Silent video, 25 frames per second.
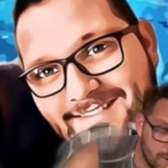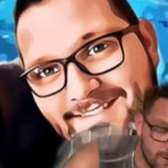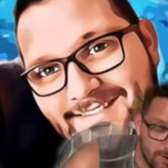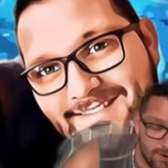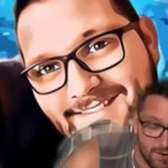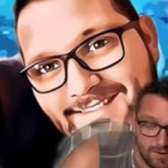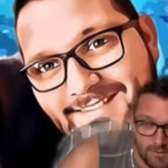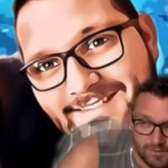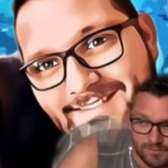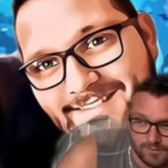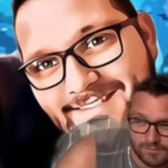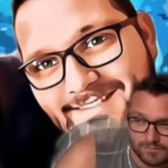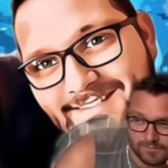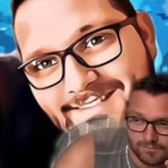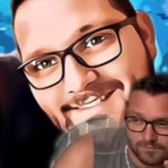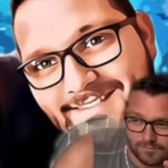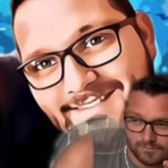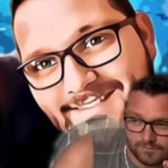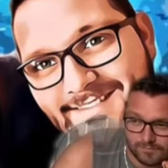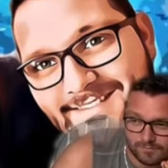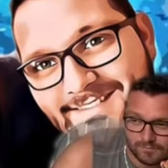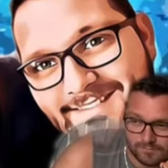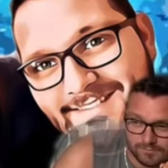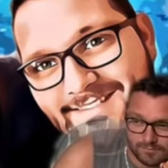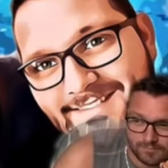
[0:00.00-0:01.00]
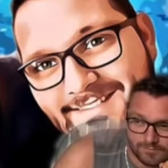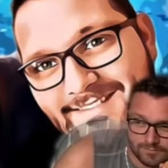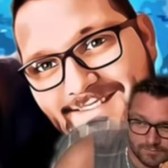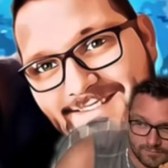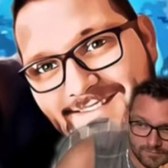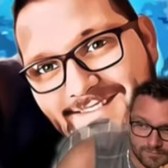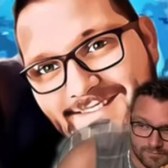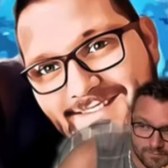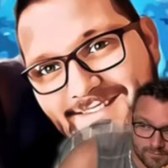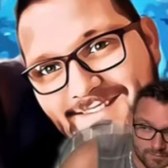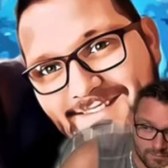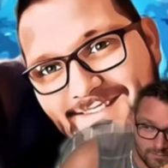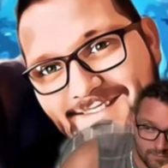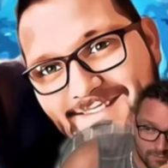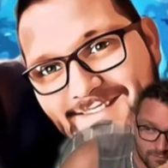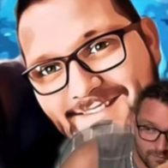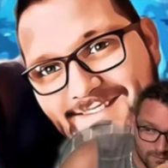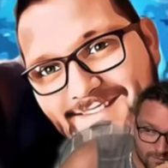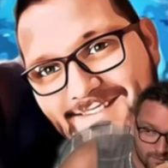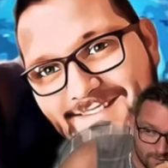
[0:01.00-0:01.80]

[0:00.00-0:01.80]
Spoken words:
You clock yourself in at the gym.